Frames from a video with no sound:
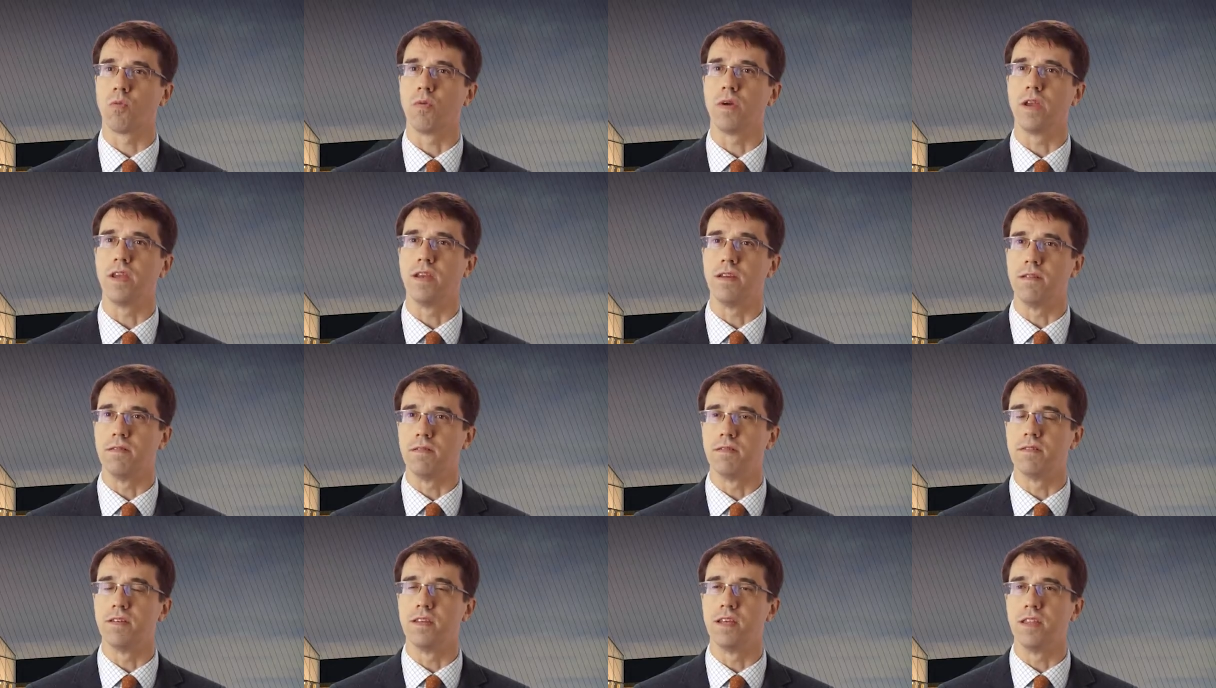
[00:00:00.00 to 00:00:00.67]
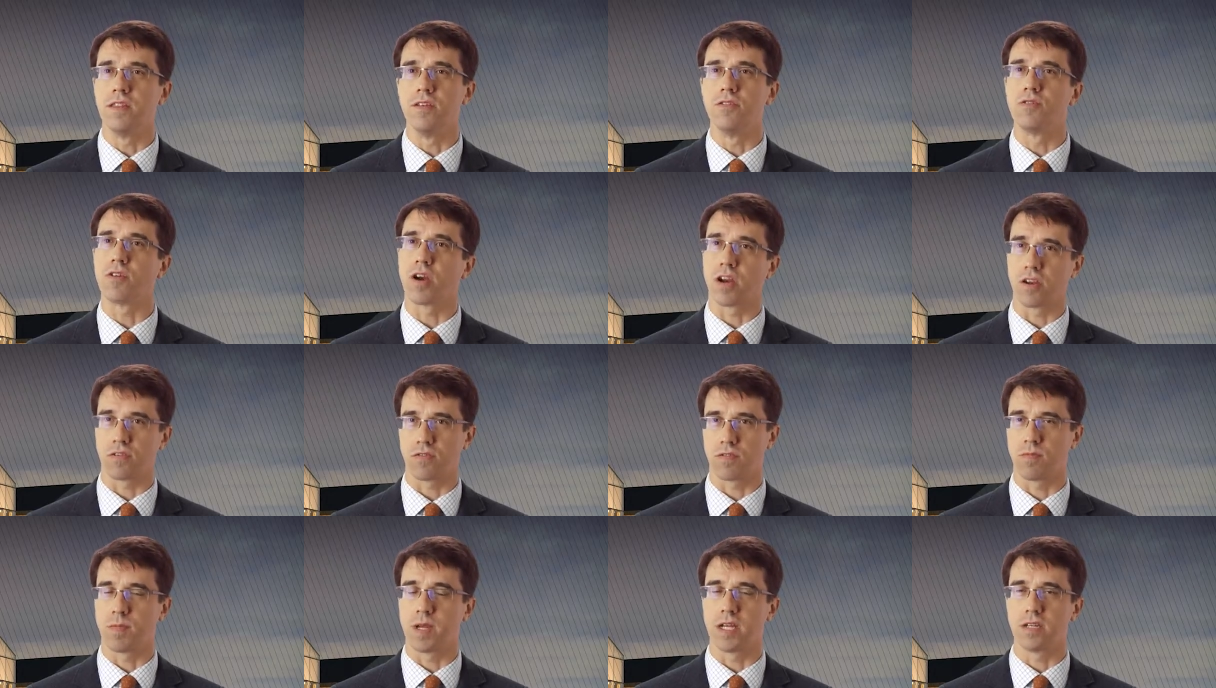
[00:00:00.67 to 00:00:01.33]
we did the
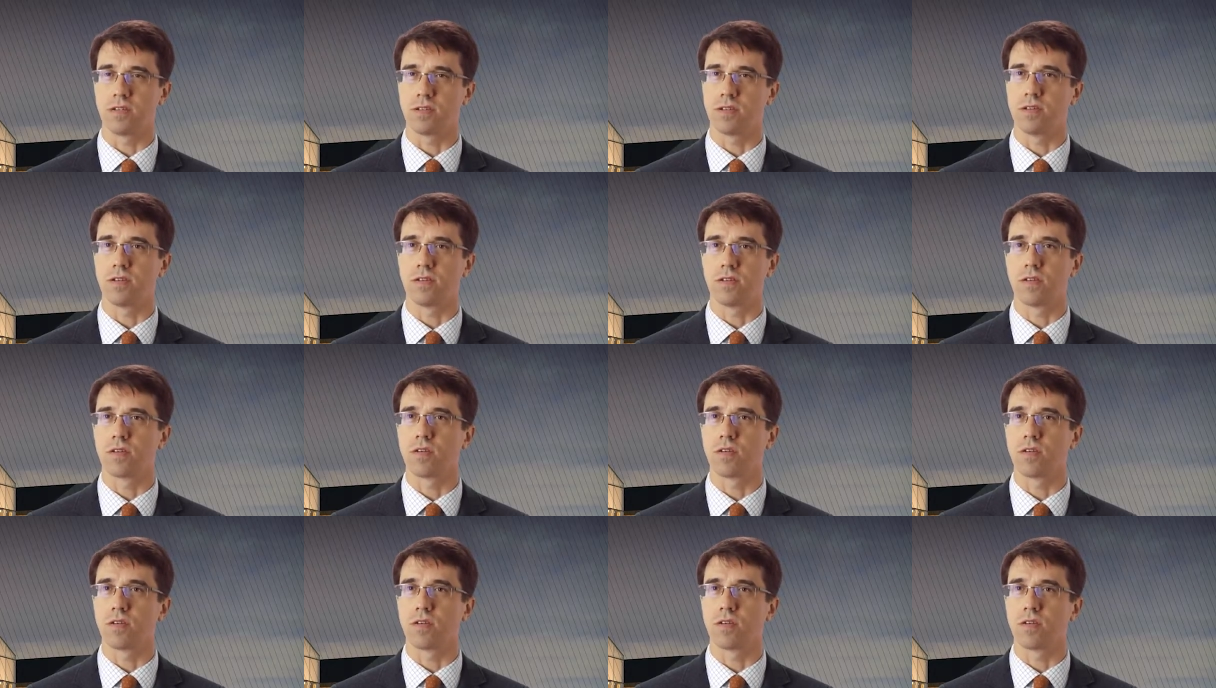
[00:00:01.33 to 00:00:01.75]
transformation.